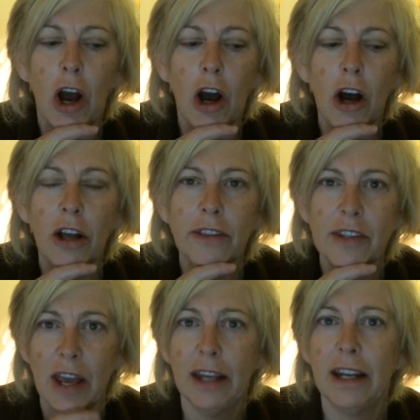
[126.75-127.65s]
On
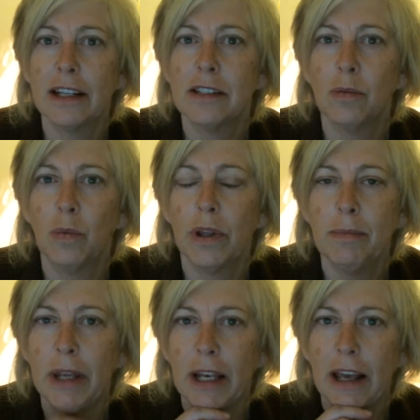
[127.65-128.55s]
TEDx with
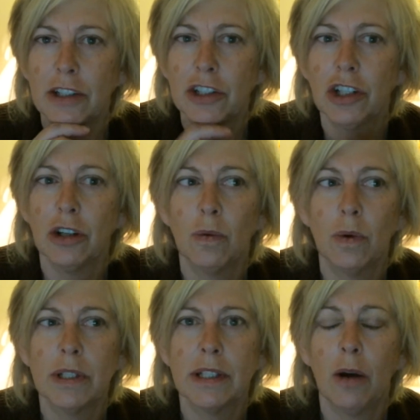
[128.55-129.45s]
me last year
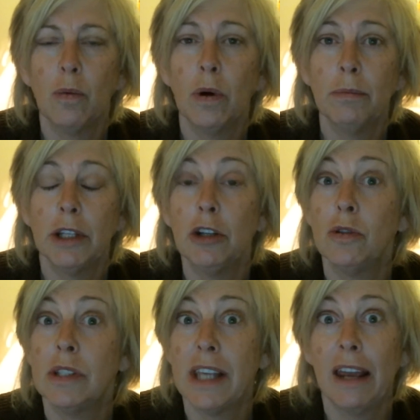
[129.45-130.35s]
was a woman who
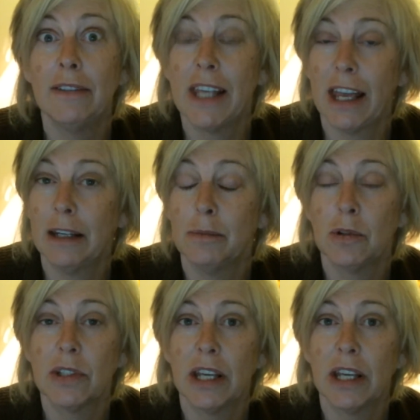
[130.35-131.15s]
saves animals.